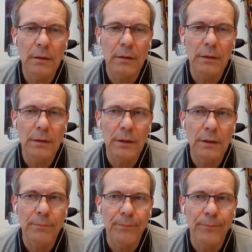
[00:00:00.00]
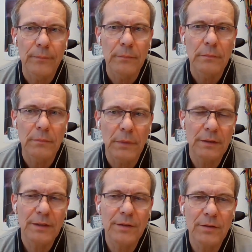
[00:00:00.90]
Uh, but
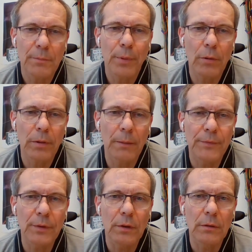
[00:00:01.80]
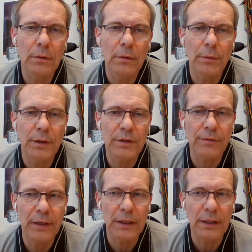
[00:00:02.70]
this is a problem. So with the
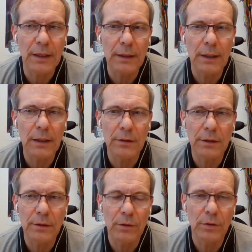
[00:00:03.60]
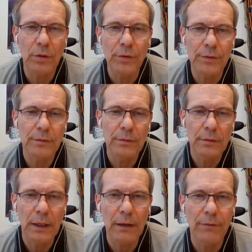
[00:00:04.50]
Sverker 900, you don't
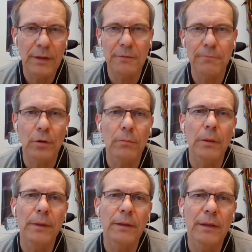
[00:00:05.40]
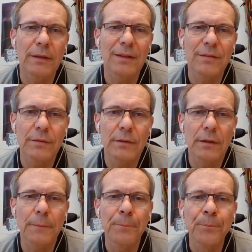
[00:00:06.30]
have this problem. And this,
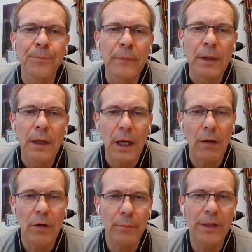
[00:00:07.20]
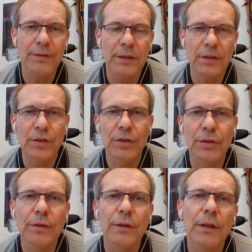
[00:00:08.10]
uh, our message
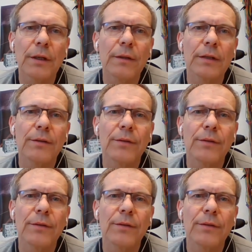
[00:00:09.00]
uh, that,